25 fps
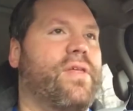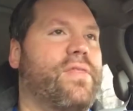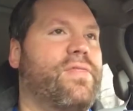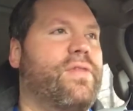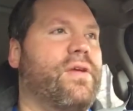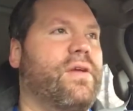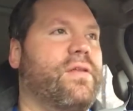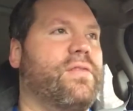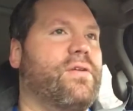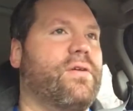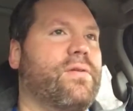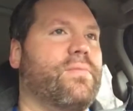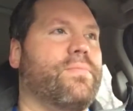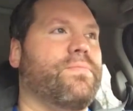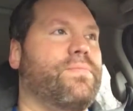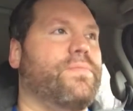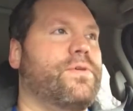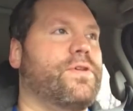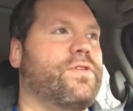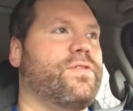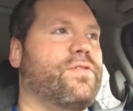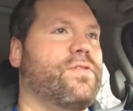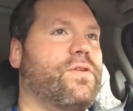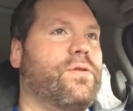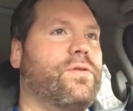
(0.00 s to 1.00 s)
I think they're
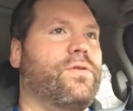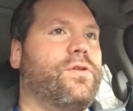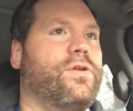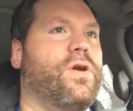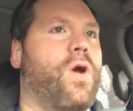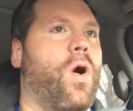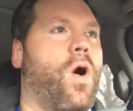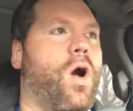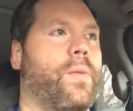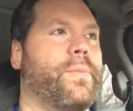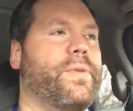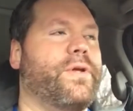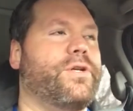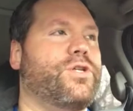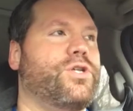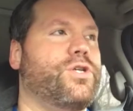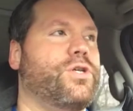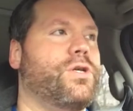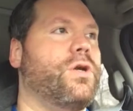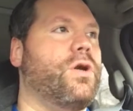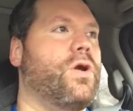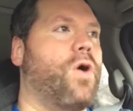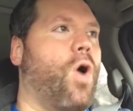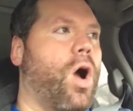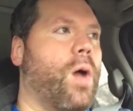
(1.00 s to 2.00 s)
just a
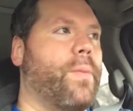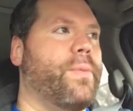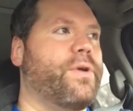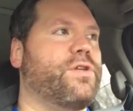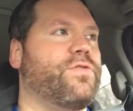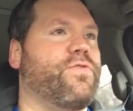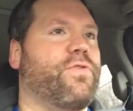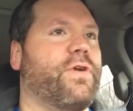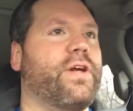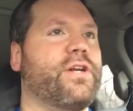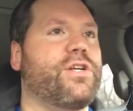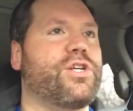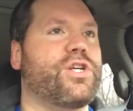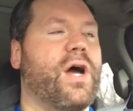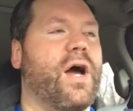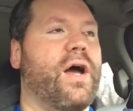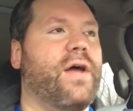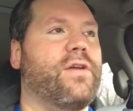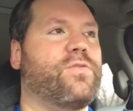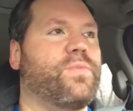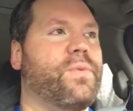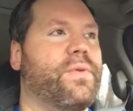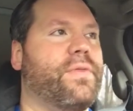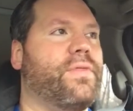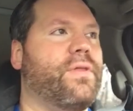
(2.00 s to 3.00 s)
garbage
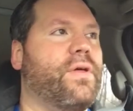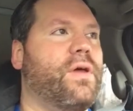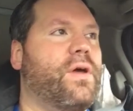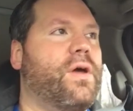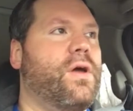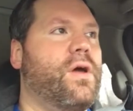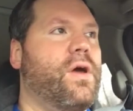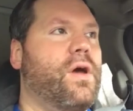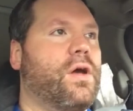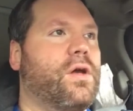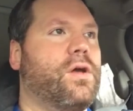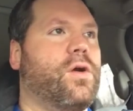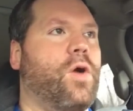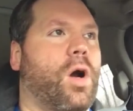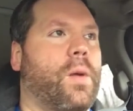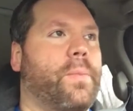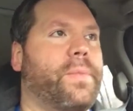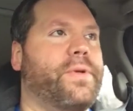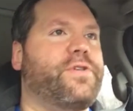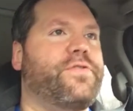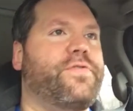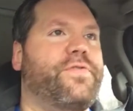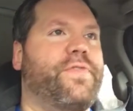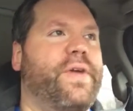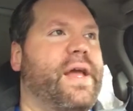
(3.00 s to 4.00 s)
franchise with
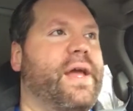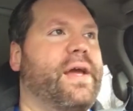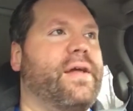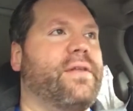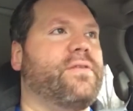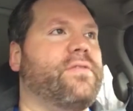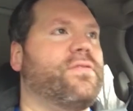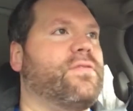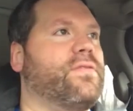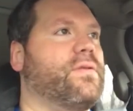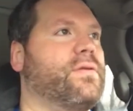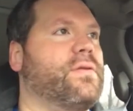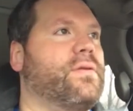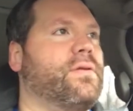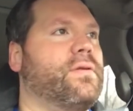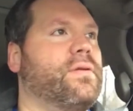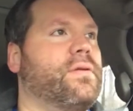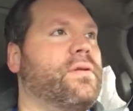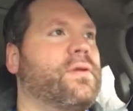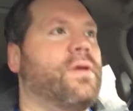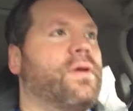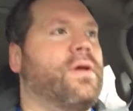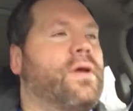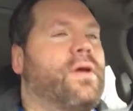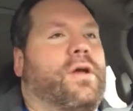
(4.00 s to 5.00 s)
garbage fans
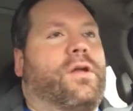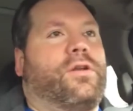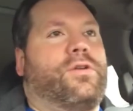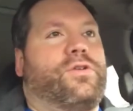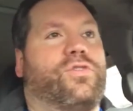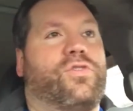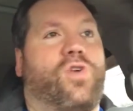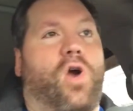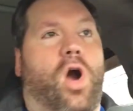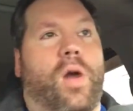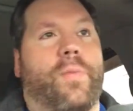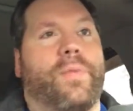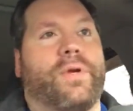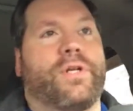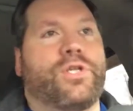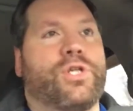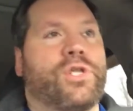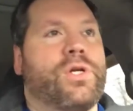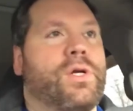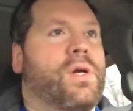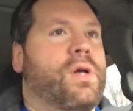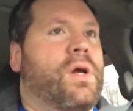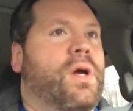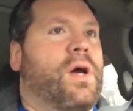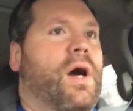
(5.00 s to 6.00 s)
and just garbage.